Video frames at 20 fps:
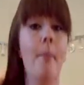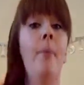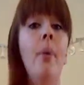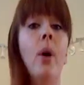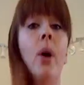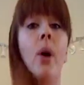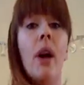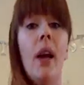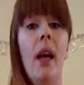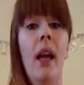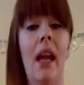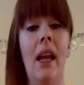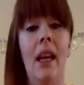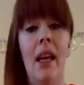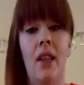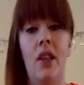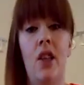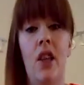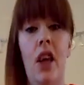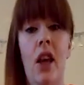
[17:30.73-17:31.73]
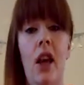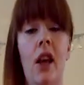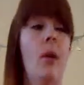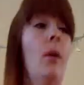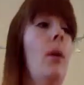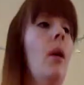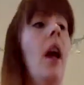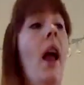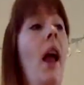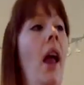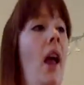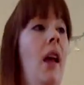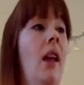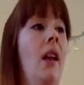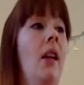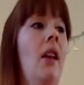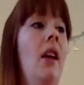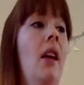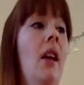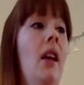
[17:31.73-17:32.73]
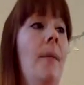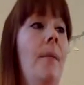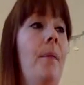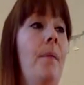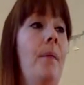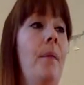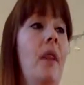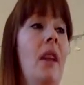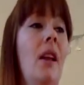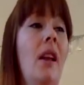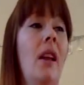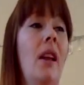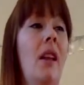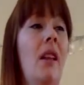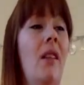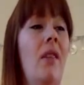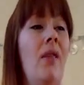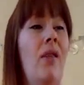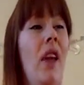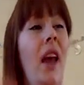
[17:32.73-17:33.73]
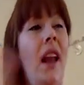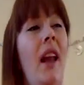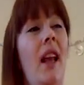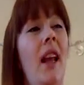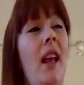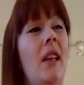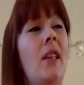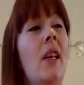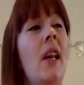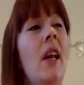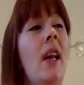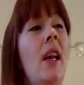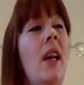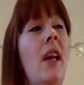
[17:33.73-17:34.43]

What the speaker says: But it is cute. Then I guess